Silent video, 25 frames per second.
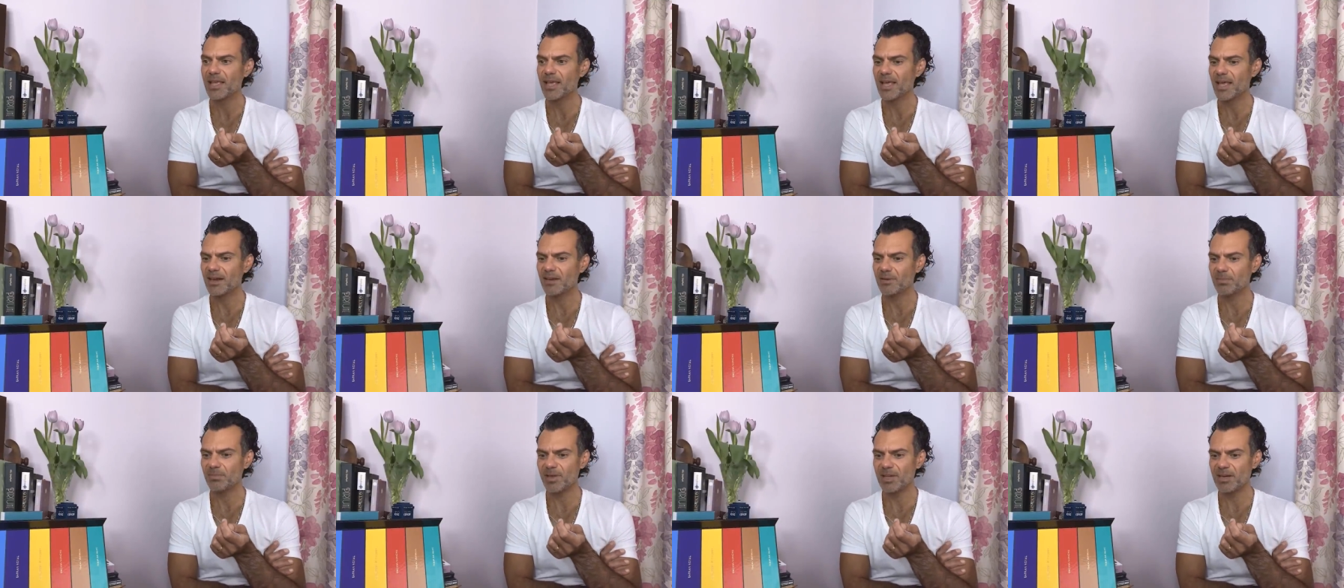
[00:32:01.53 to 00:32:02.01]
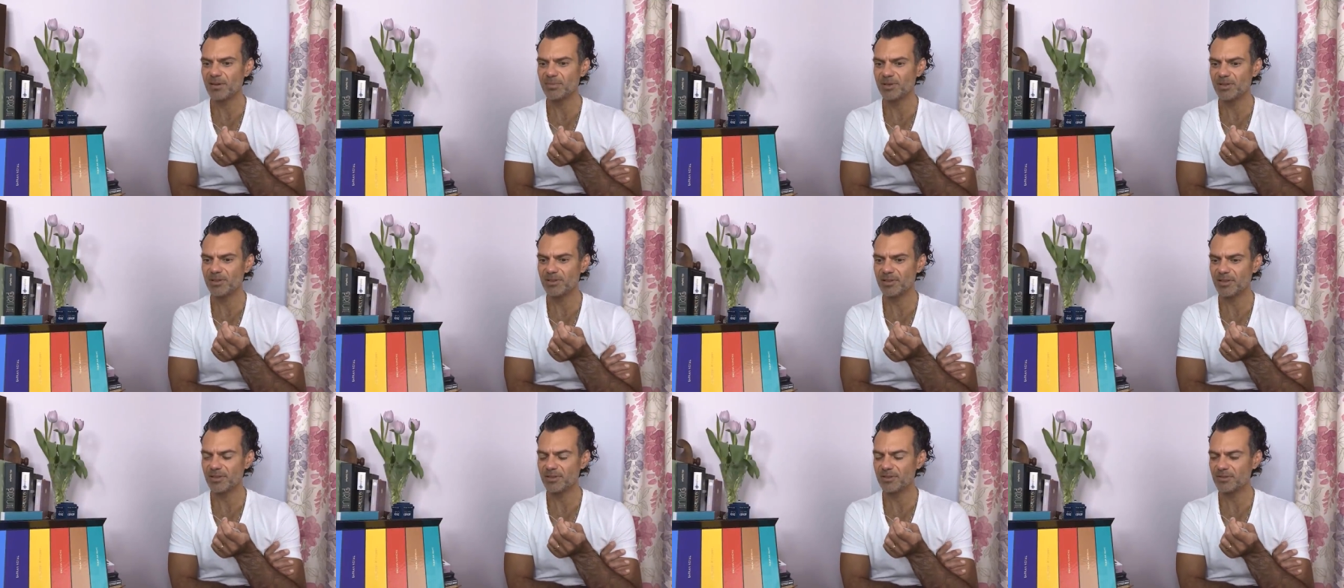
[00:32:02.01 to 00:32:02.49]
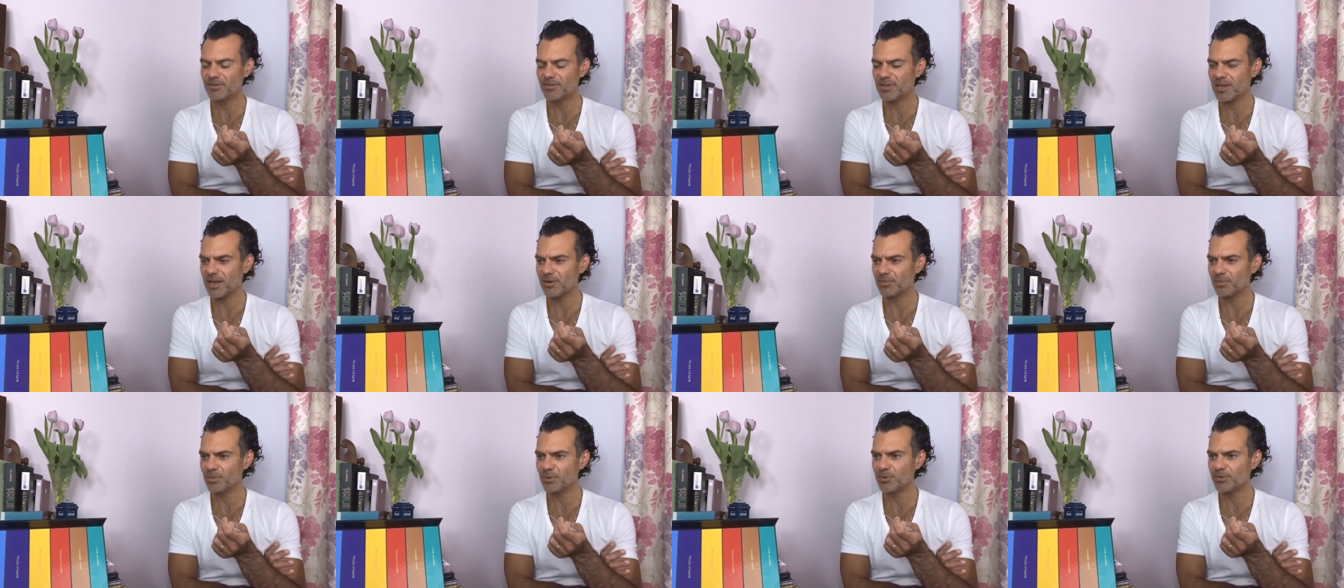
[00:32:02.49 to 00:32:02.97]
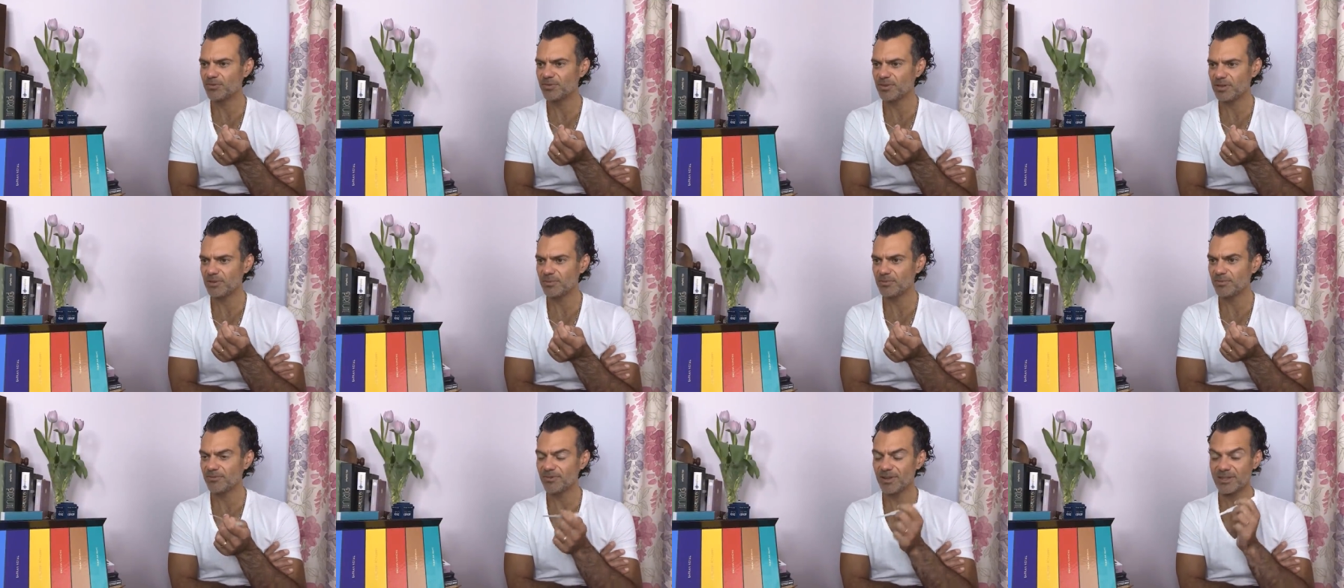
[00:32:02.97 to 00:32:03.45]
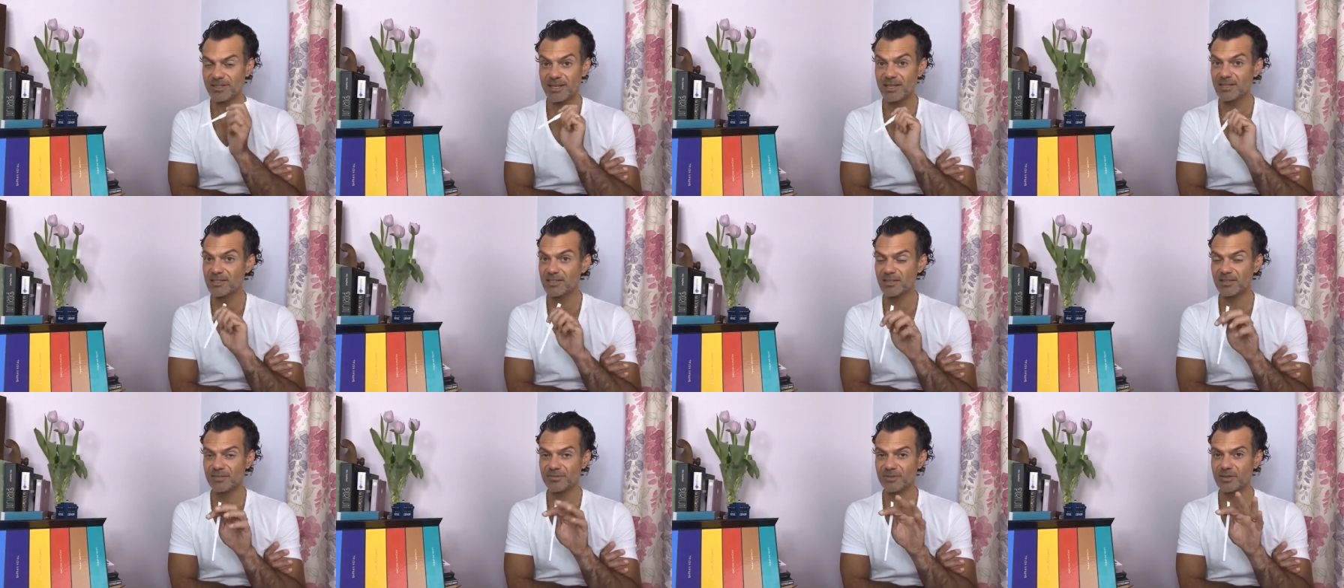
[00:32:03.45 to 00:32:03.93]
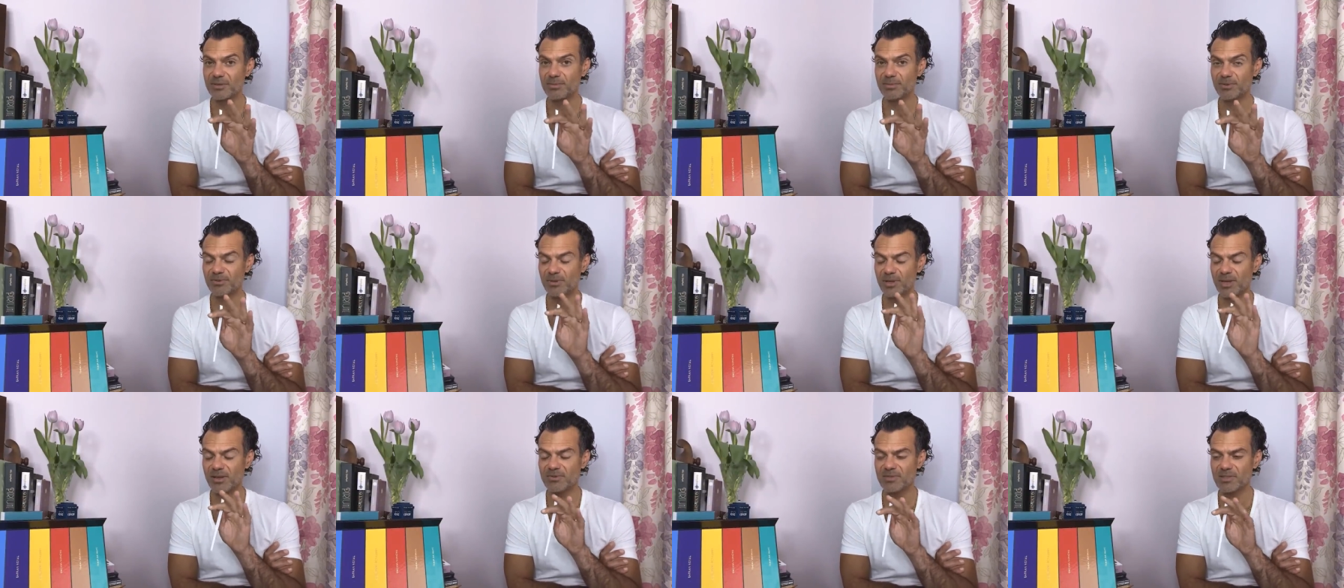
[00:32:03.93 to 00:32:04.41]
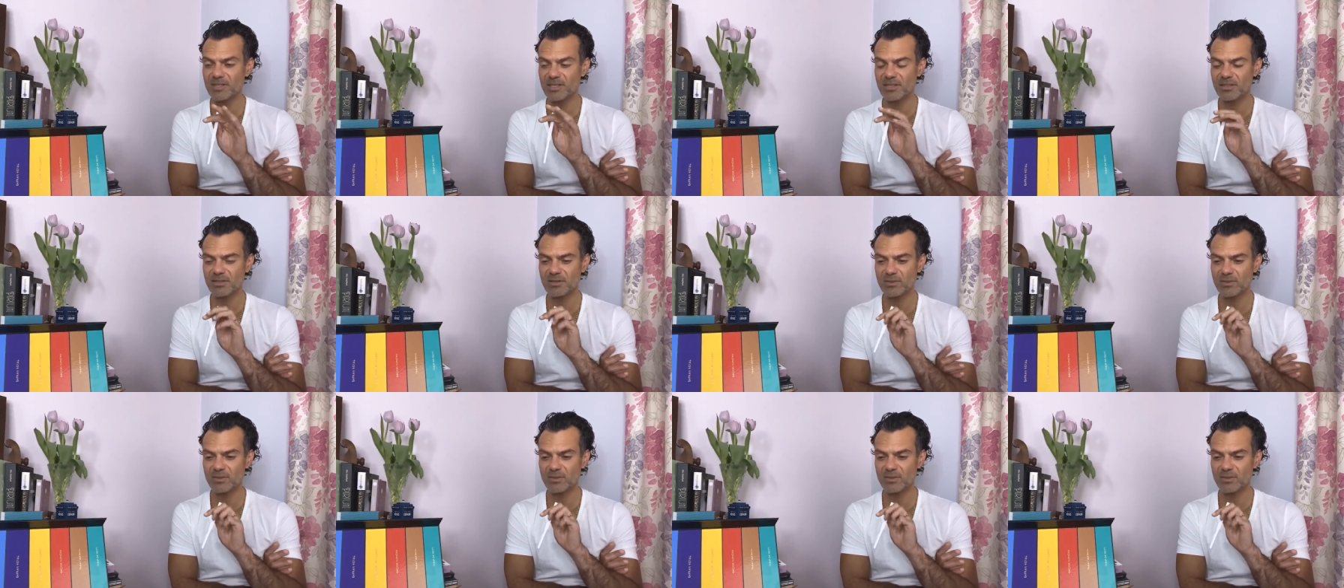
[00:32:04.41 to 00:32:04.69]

and it made me think of that movie, fantastic film if you haven't seen